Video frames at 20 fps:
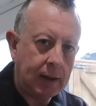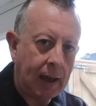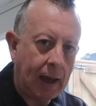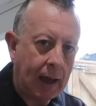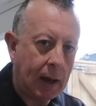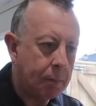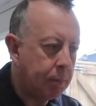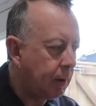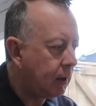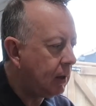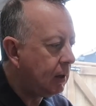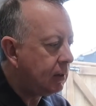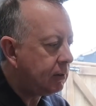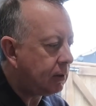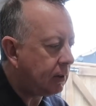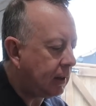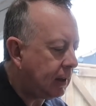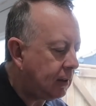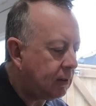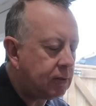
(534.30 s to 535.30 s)
the app.
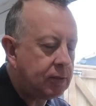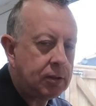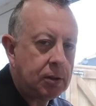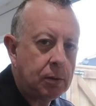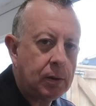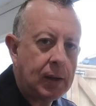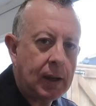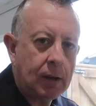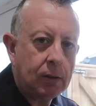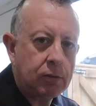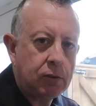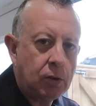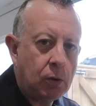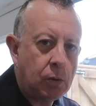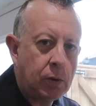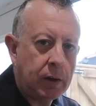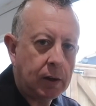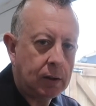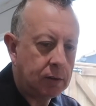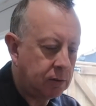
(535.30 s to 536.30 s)
So these two are now
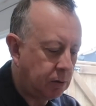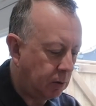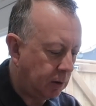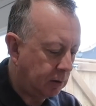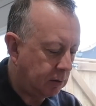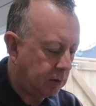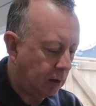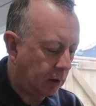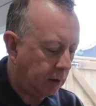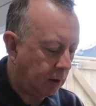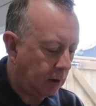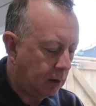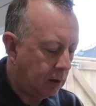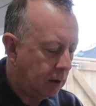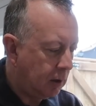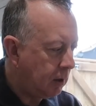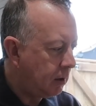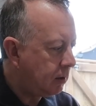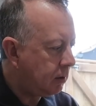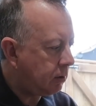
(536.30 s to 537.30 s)
talking to each other.
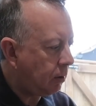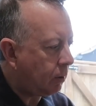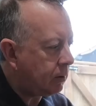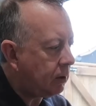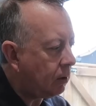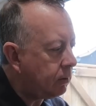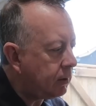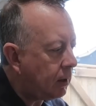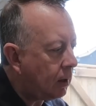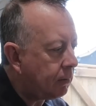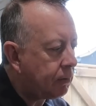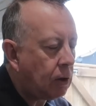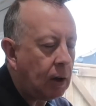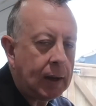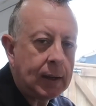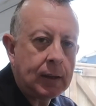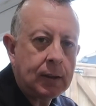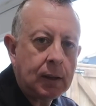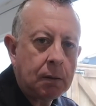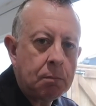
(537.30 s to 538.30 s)
So I don't think I've got
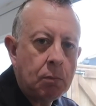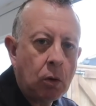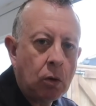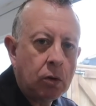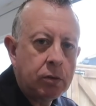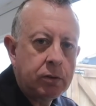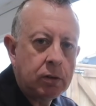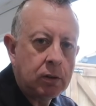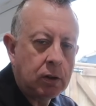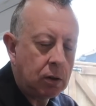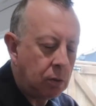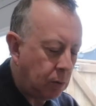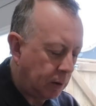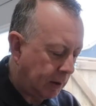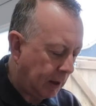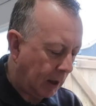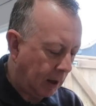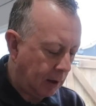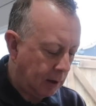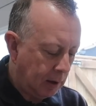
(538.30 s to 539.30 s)
anything more to do
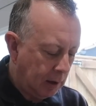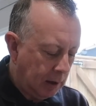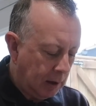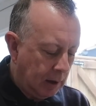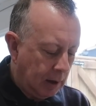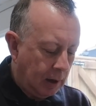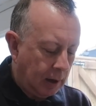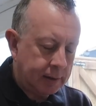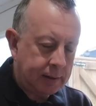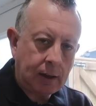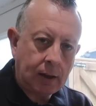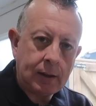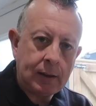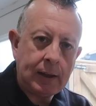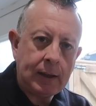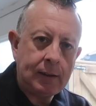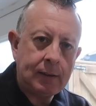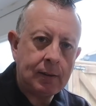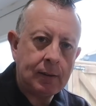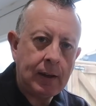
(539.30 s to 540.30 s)
with that. I think I
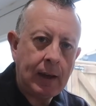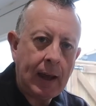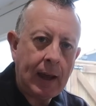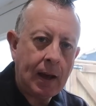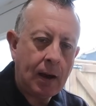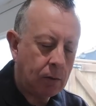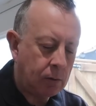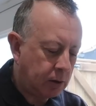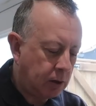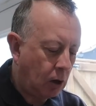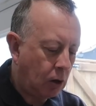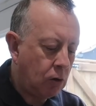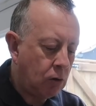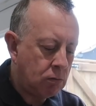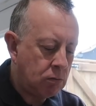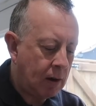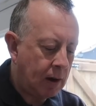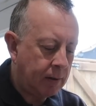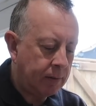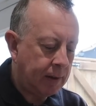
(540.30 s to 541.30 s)
need to now go
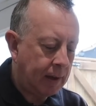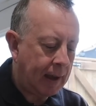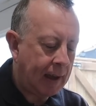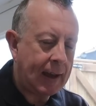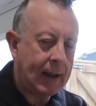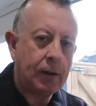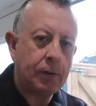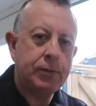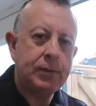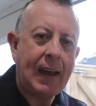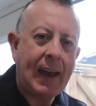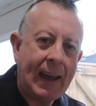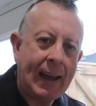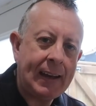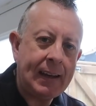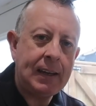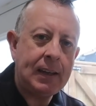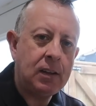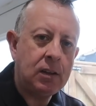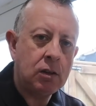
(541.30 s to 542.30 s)
around the house,
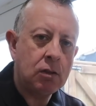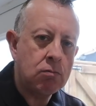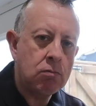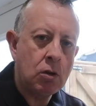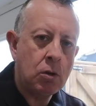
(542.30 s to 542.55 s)
add in the